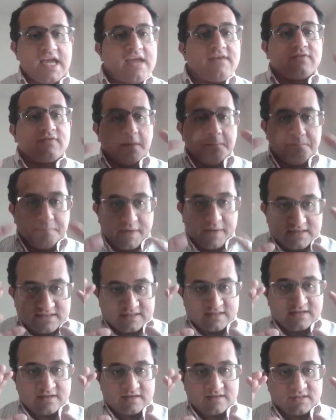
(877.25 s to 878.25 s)
If the
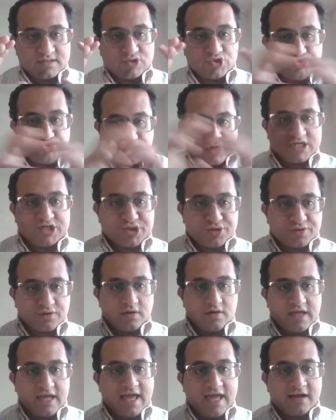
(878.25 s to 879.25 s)
business
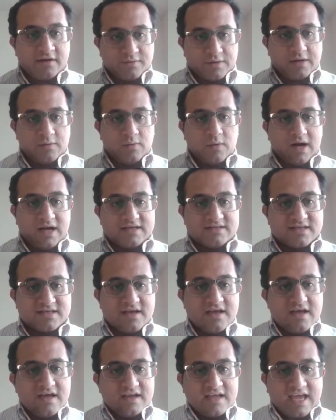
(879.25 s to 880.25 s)
structurally,
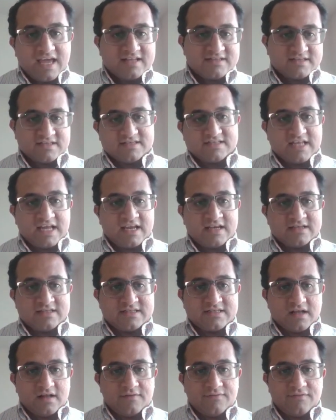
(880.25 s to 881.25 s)
equity-wise, can't sustain
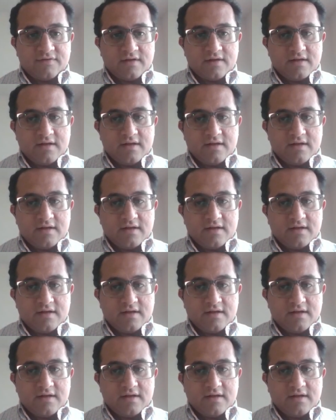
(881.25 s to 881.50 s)
itself,